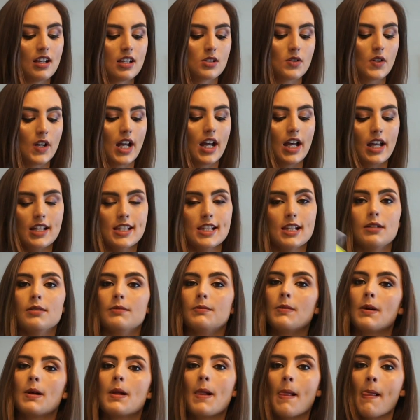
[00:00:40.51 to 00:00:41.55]
So I got
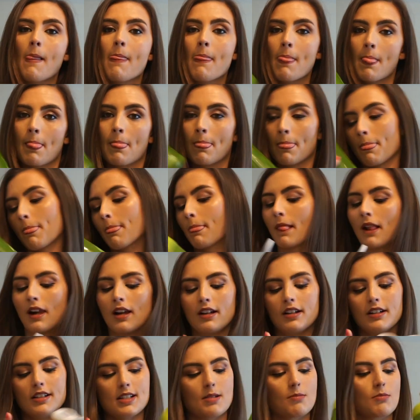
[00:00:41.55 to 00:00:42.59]
some
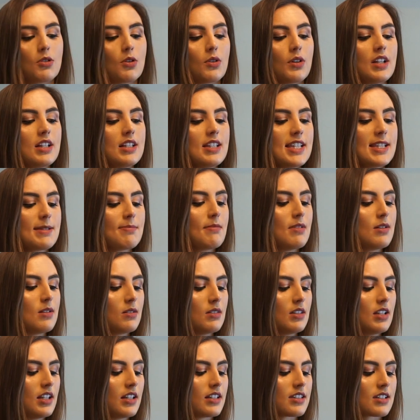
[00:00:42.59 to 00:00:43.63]
green
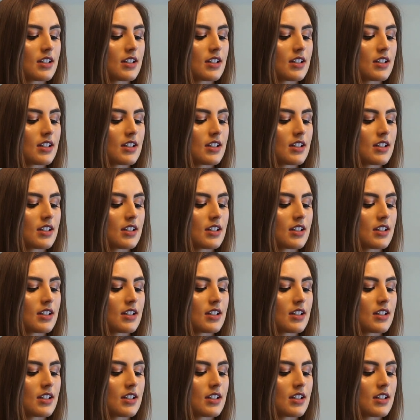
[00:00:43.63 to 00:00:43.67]
smoothie.